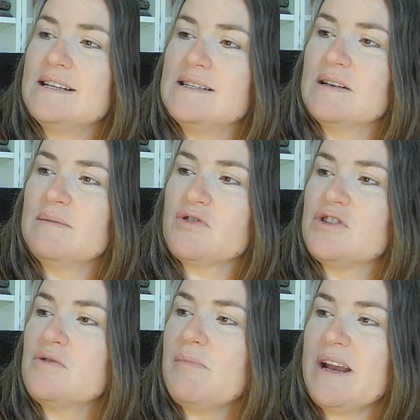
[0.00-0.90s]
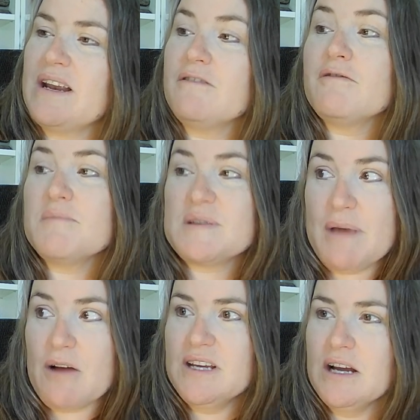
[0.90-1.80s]
and pursuit by an infamous
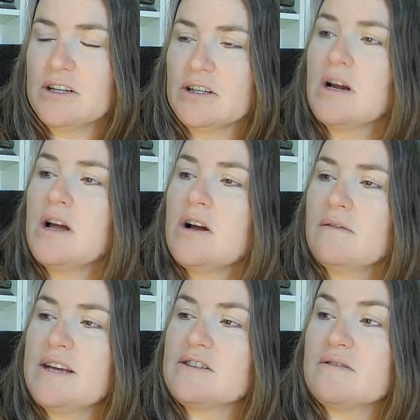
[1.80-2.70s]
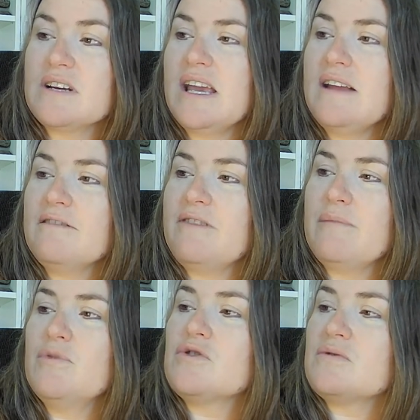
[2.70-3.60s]
bounty hunter, Razor and Keen
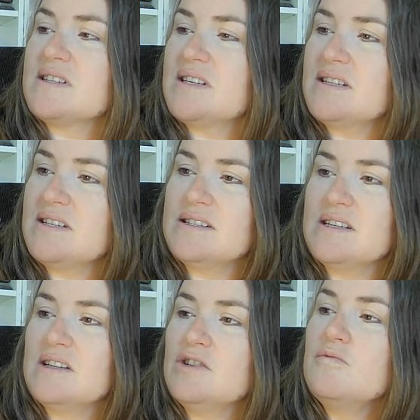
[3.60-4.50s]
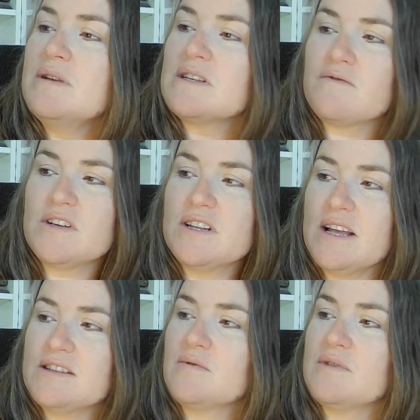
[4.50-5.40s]
find mutual assistance in the dubious
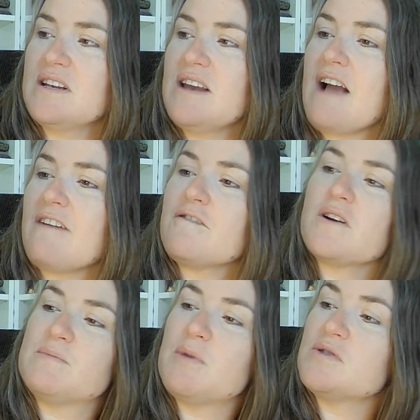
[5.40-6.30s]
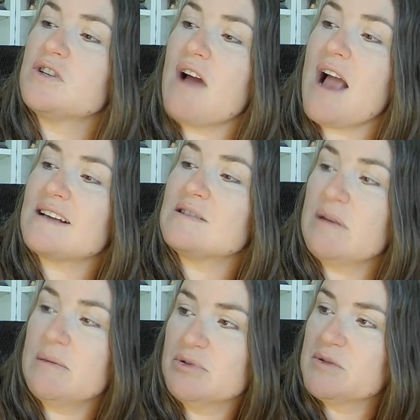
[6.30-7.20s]
freelancer with a knack for exposing cracks in
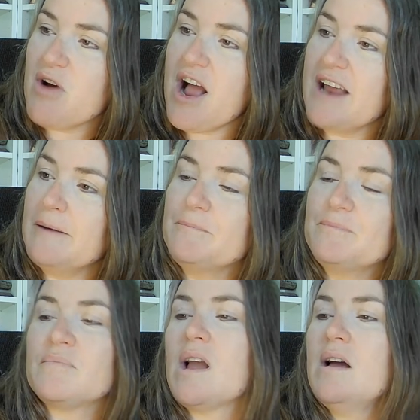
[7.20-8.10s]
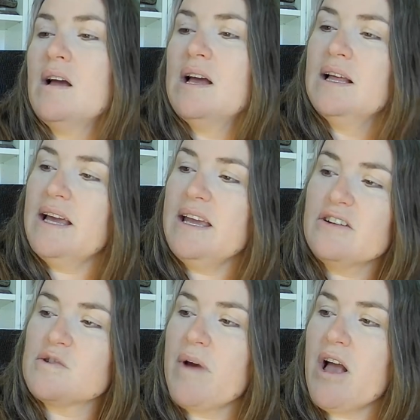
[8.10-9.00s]
people's pride. Light
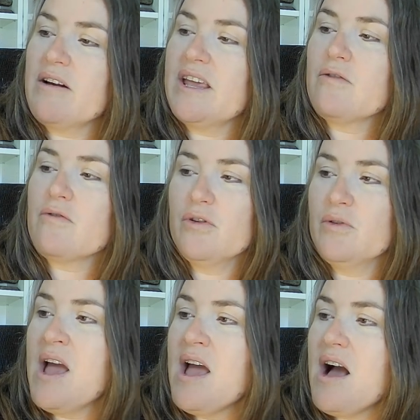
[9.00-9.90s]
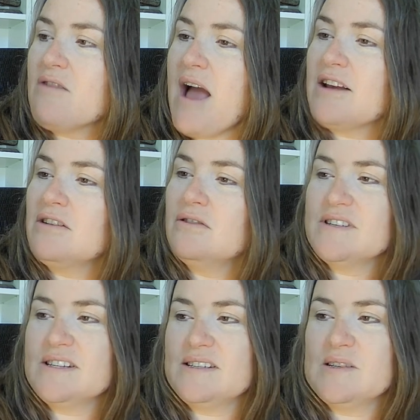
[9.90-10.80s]
years away on Hirun, a radical
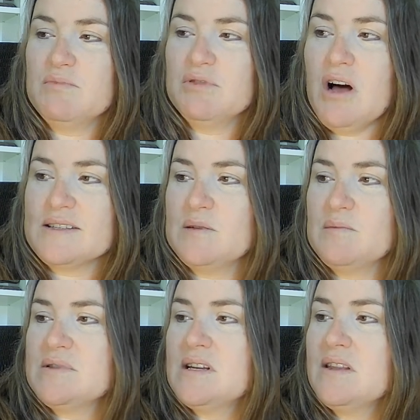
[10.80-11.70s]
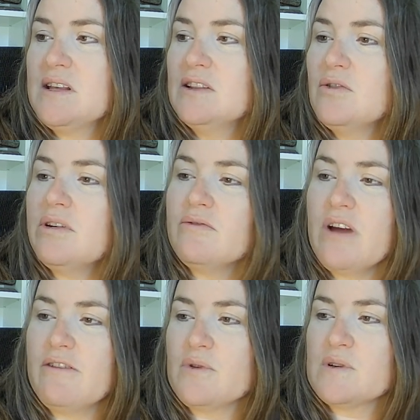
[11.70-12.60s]
resistance blossoms. The alluring
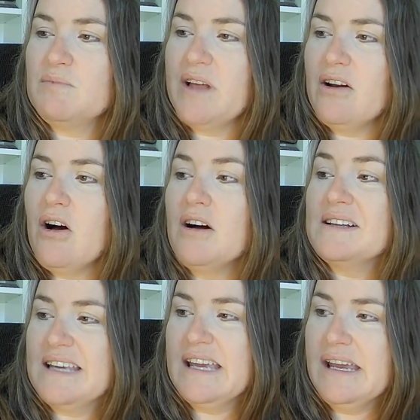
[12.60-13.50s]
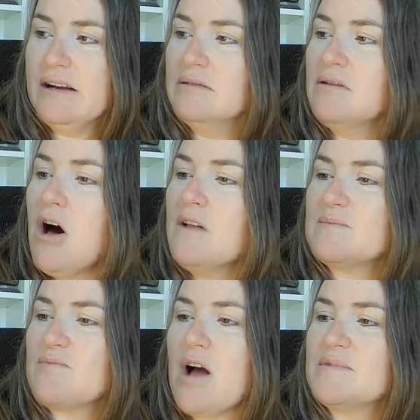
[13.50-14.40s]
rainforest planet haunts Keen. All his
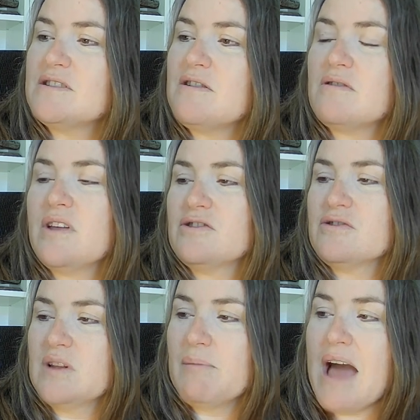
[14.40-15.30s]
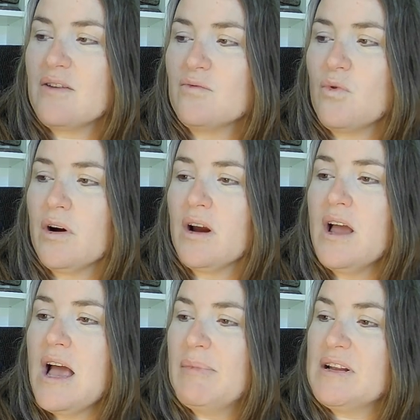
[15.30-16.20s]
problems stirred there during the Patent War,
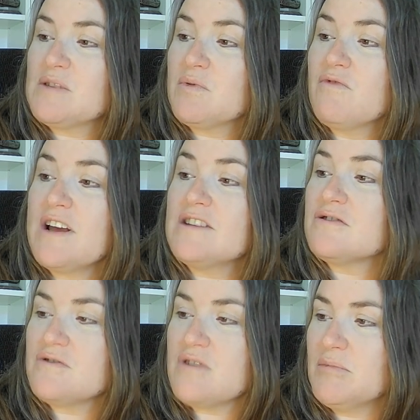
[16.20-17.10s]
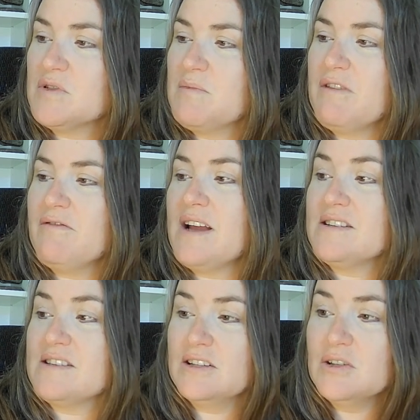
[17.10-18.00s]
but it's where Razor's troubles may find
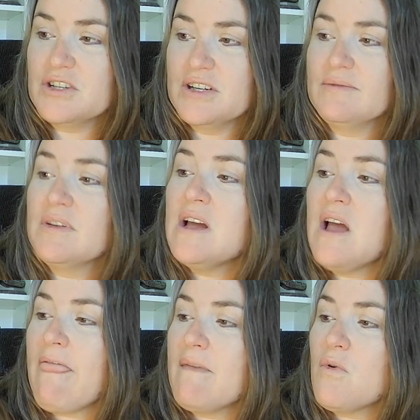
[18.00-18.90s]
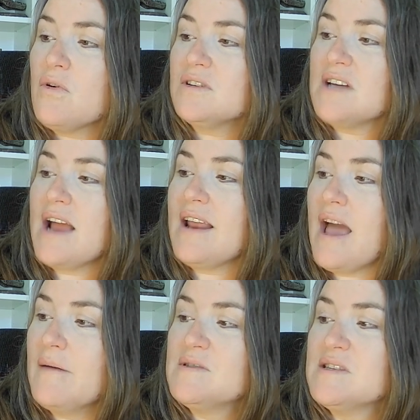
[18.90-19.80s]
a solution. The moral tide
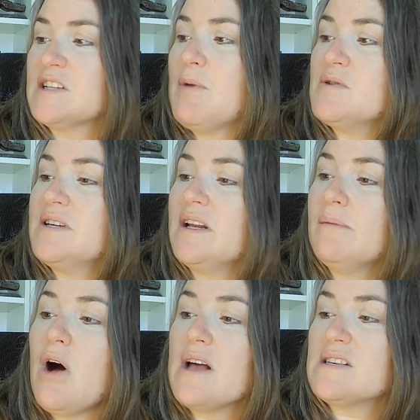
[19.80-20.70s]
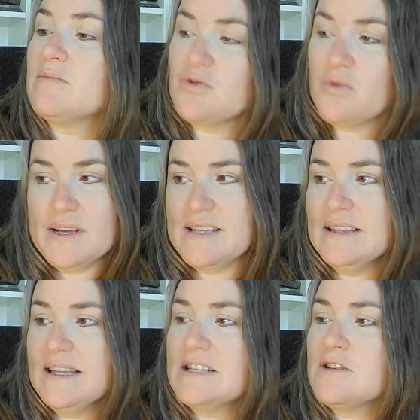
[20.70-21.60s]
ebbs, exposing an impossible choice
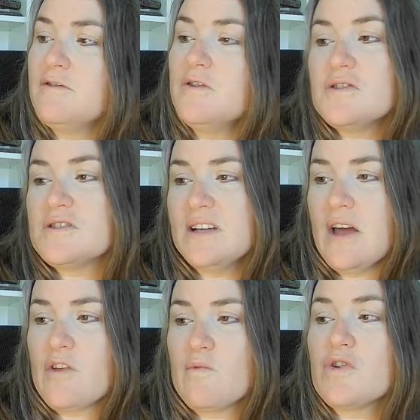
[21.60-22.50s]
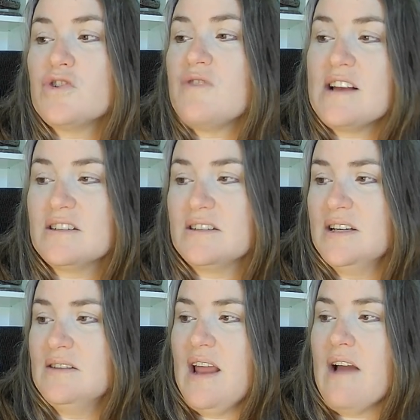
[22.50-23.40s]
that links their futures together more
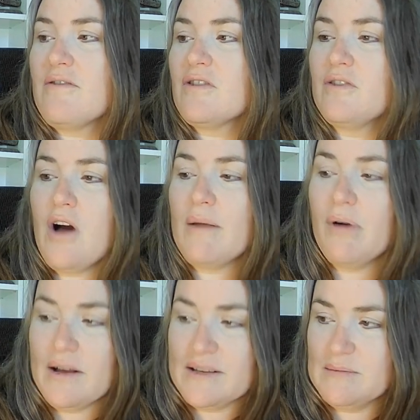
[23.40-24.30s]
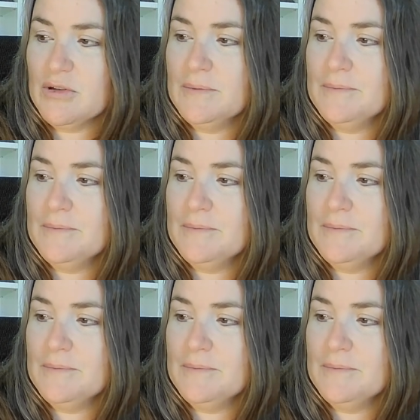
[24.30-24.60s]
tragically than ever thought possible